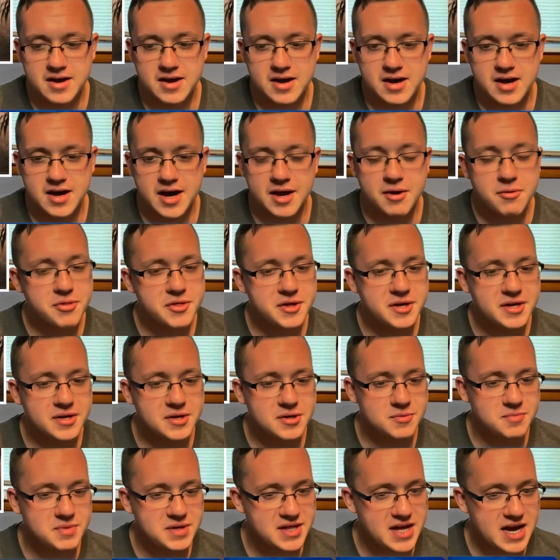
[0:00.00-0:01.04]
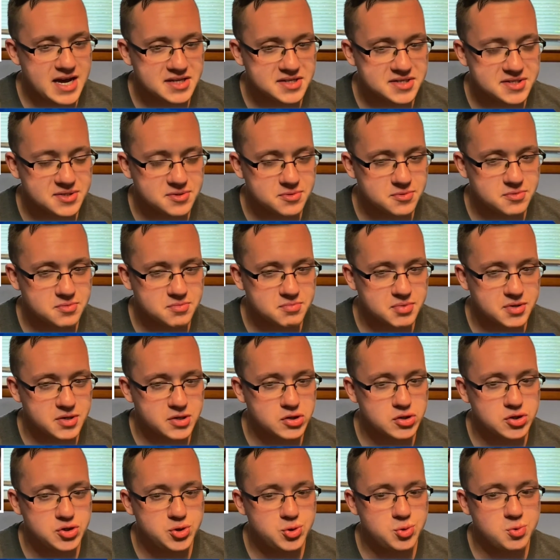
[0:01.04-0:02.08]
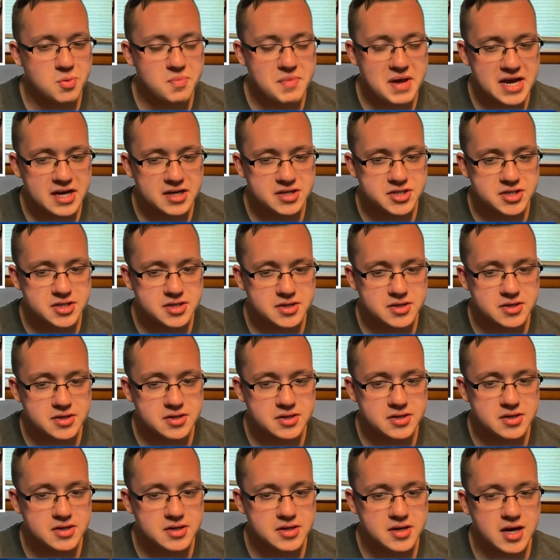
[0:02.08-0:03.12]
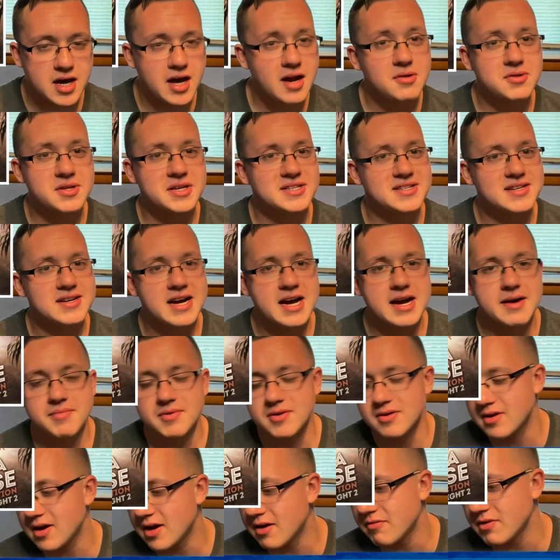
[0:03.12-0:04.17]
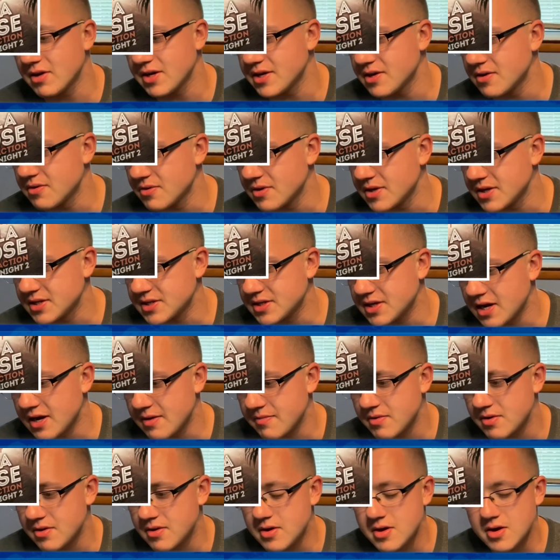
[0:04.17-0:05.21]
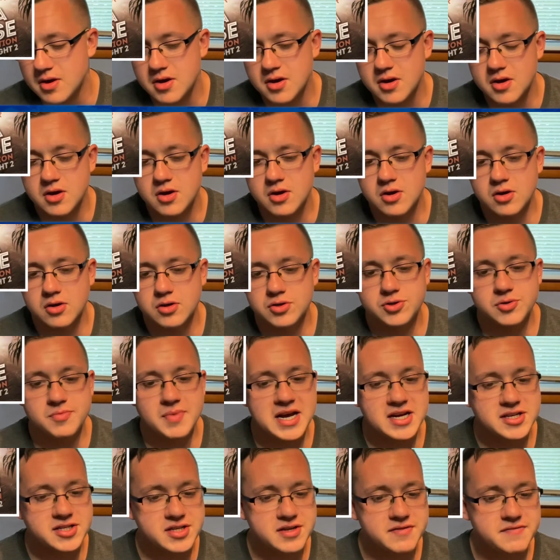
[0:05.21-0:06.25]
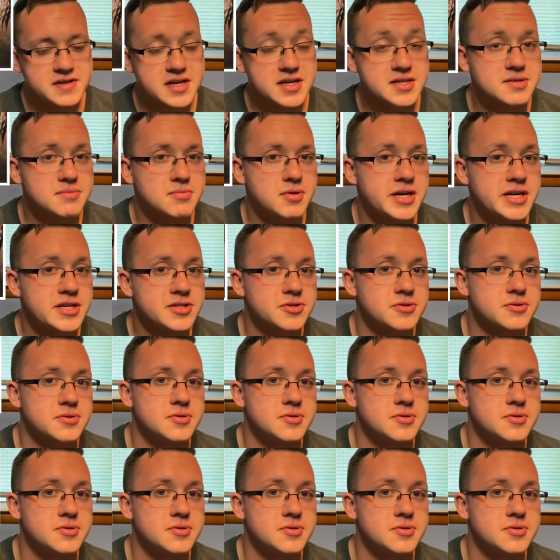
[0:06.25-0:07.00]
I don't think it could be that soon, but could you imagine? I don't think it's gonna happen. I really don't think it's gonna happen. Could you imagine if Tessa Blanchard